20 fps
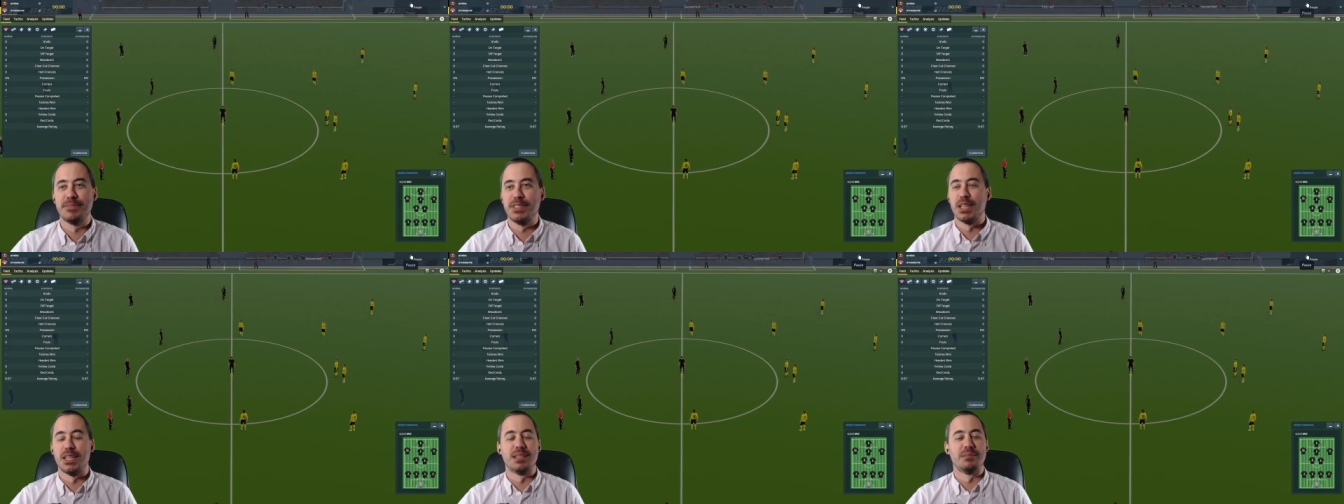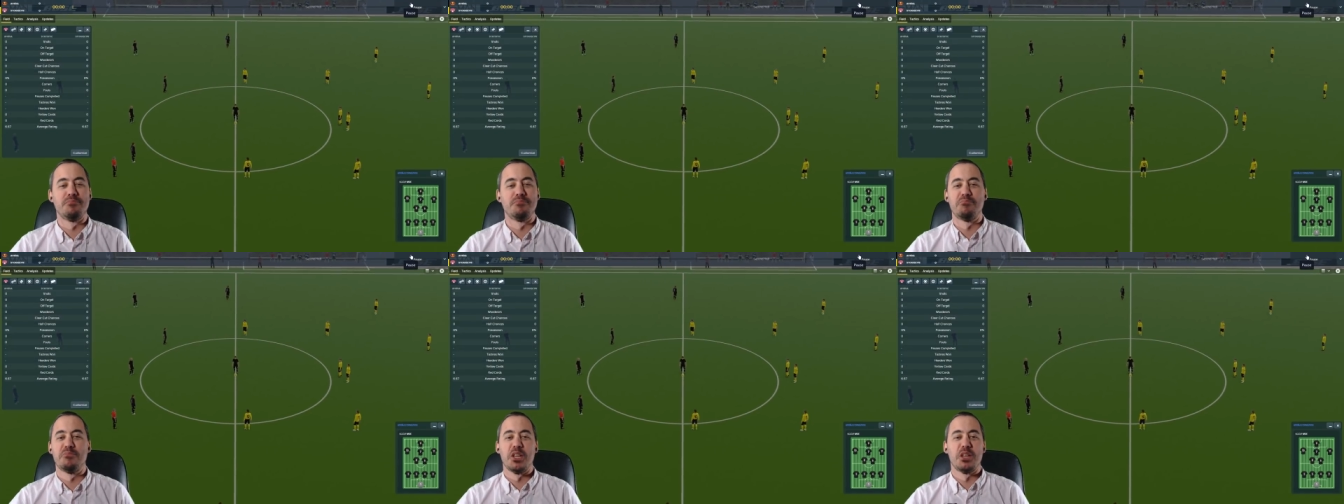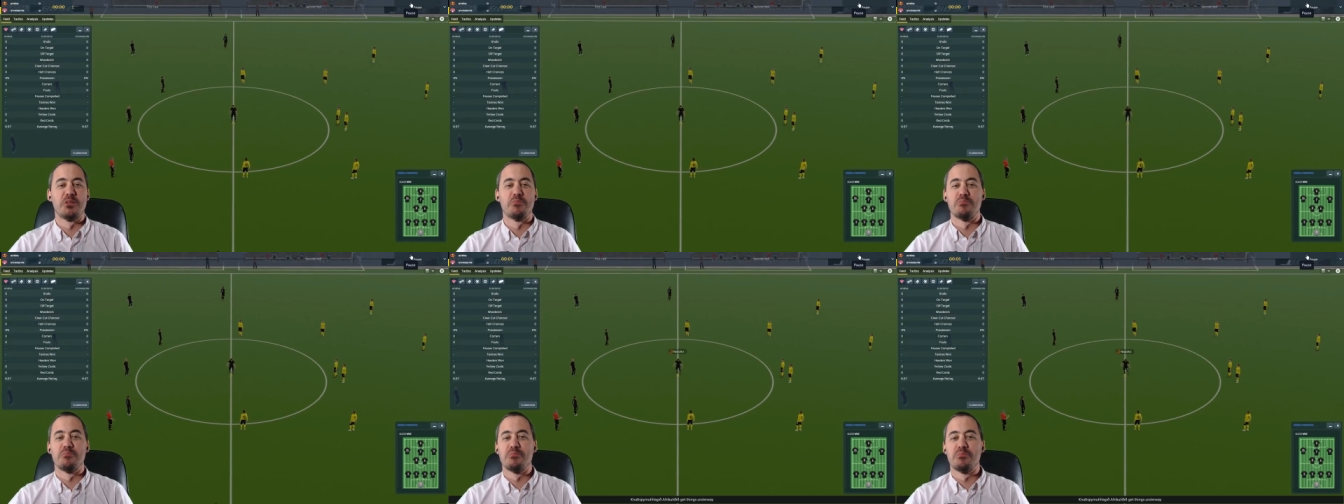Did,
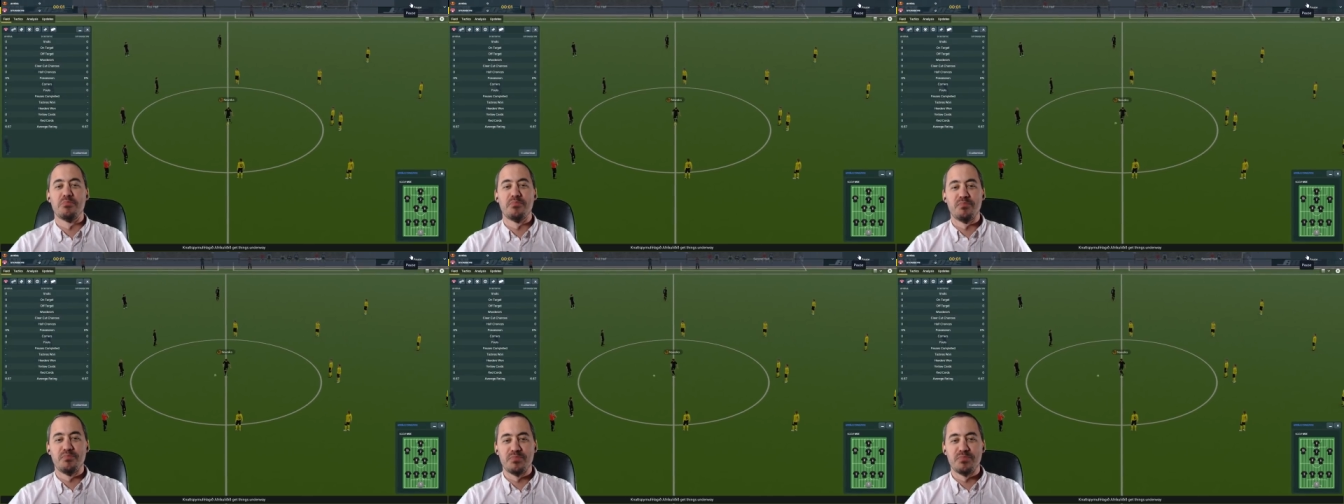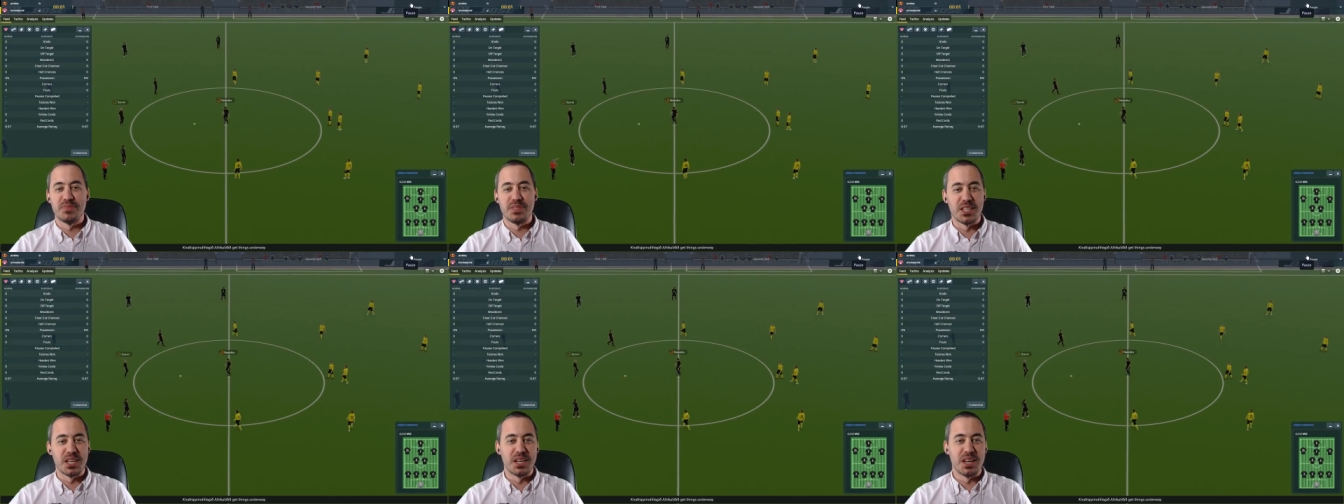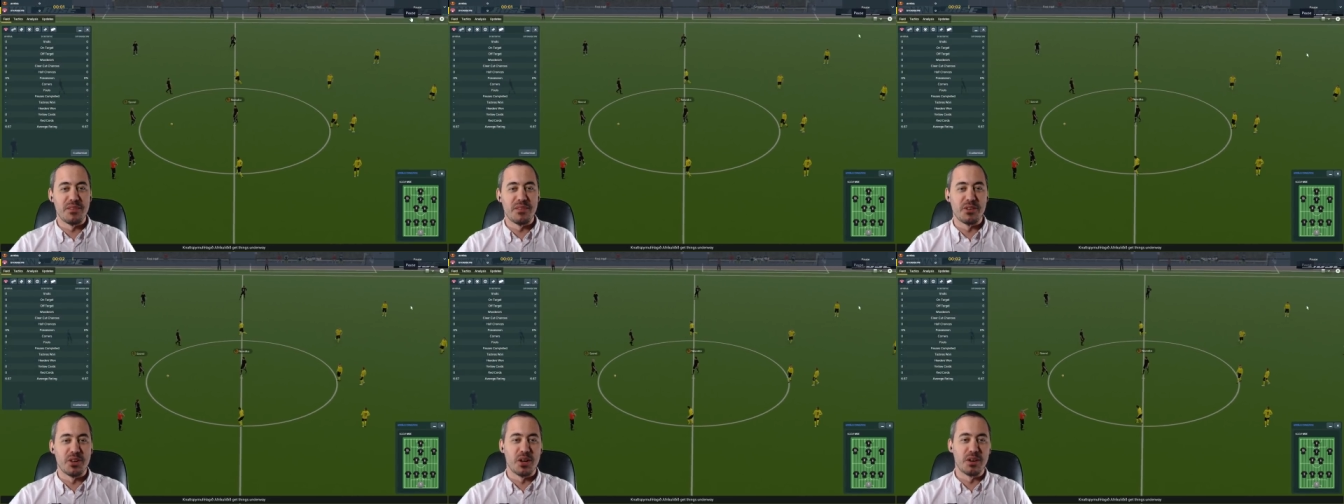didn't, didn't
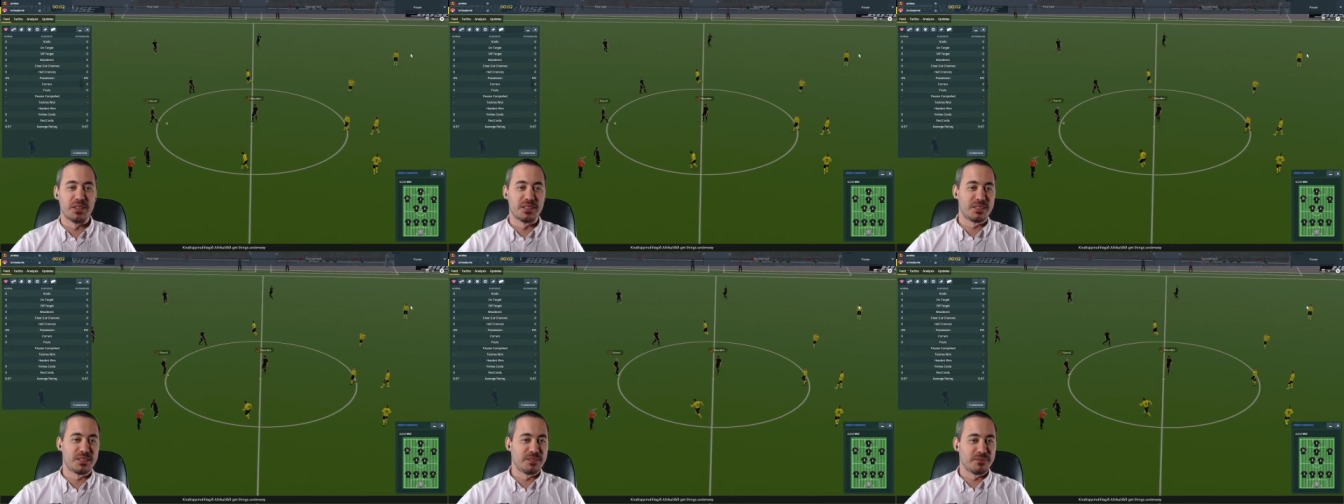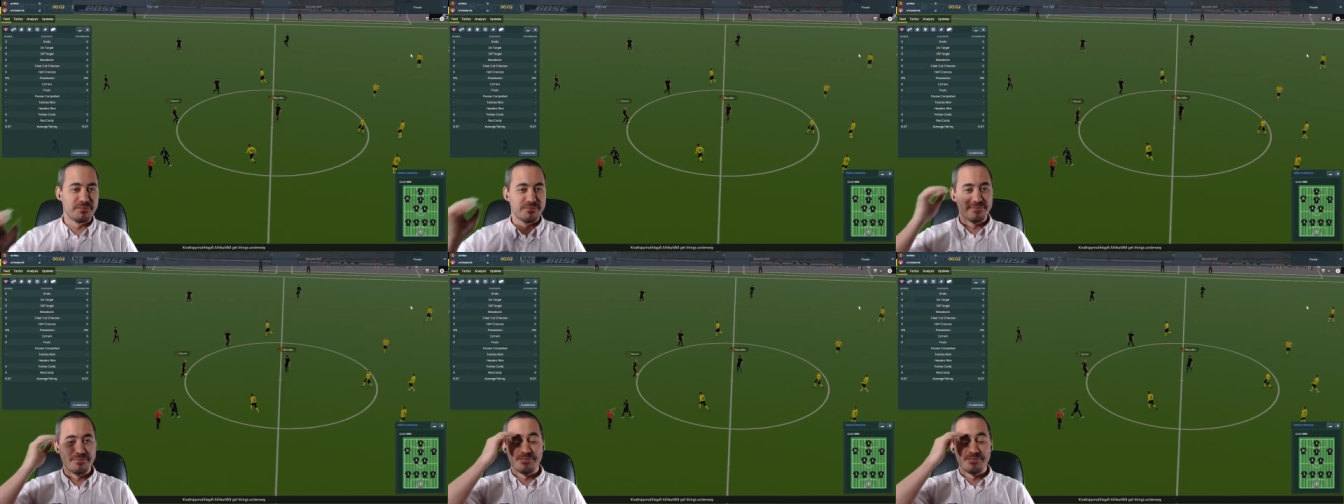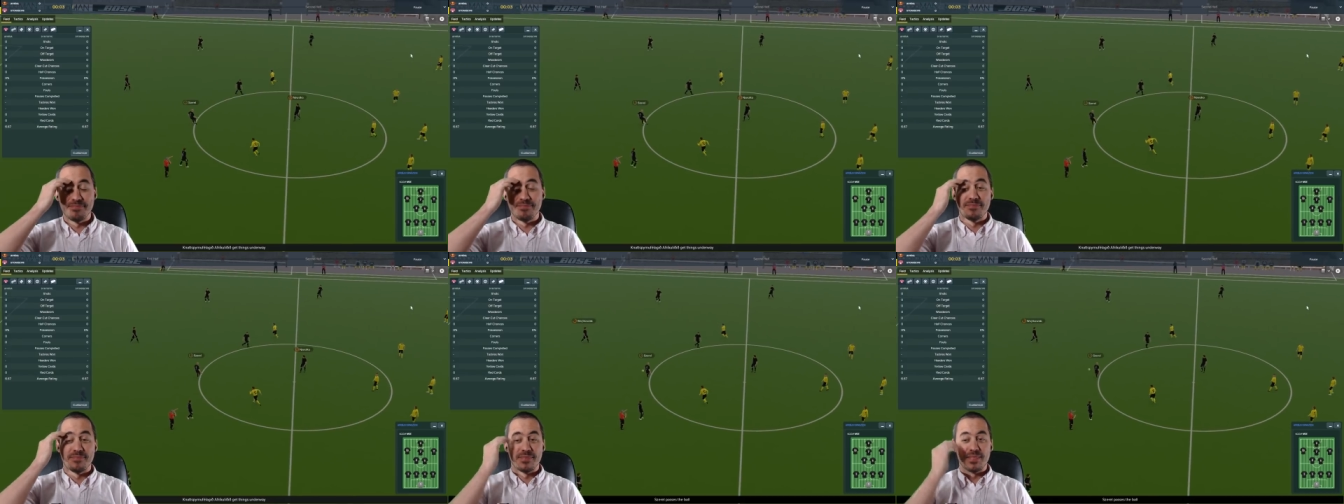even notice.
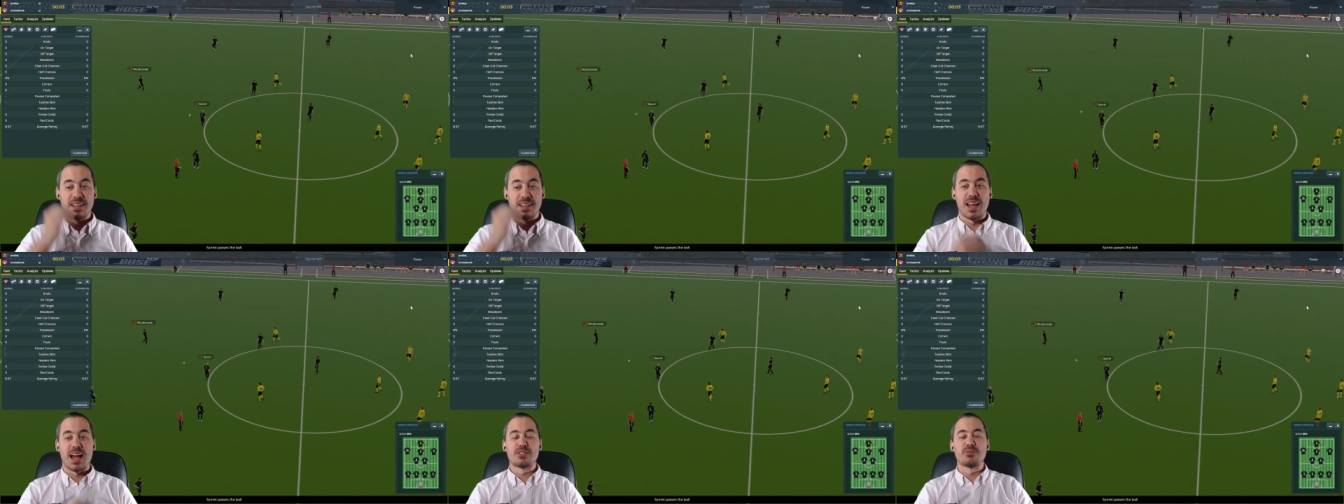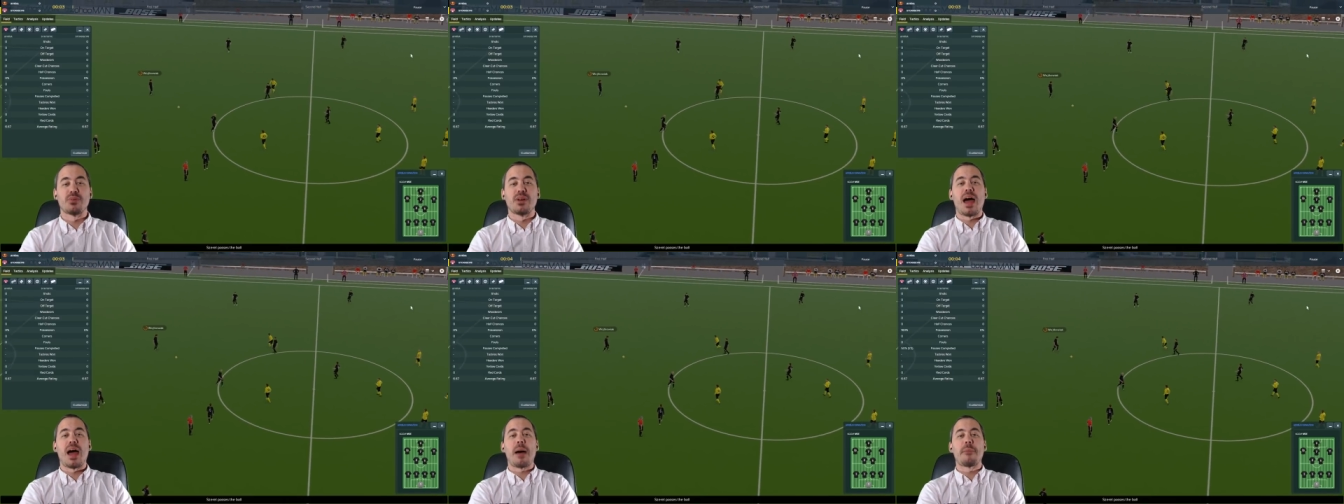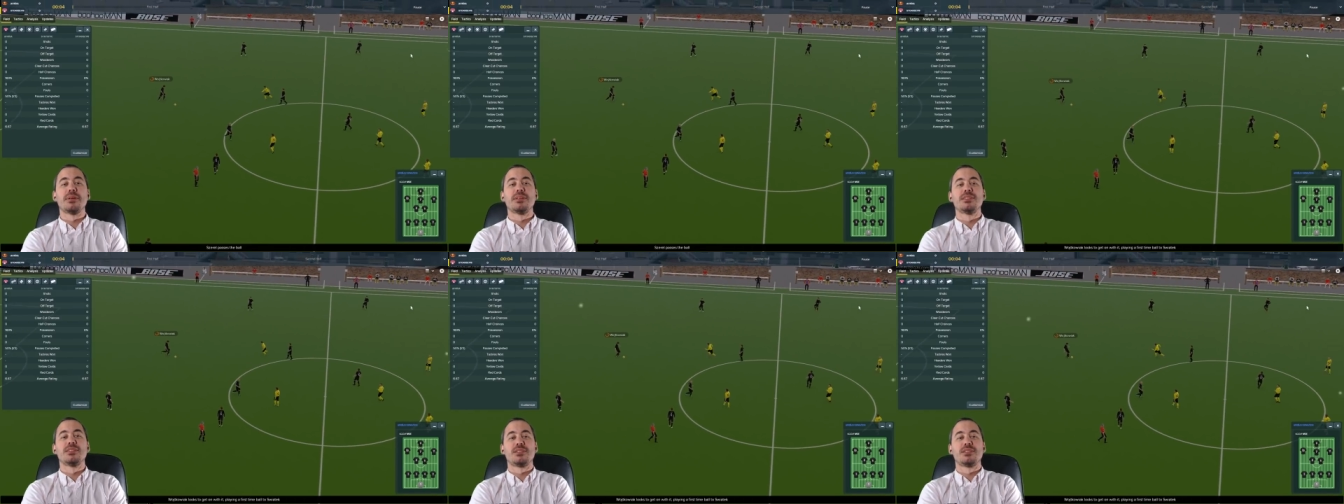That's what
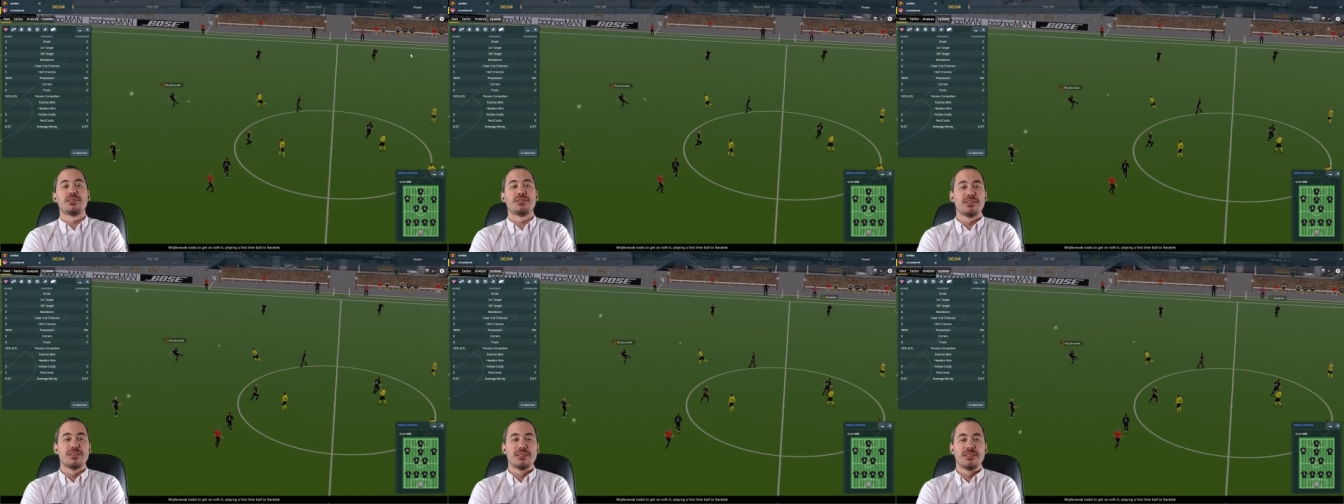happens.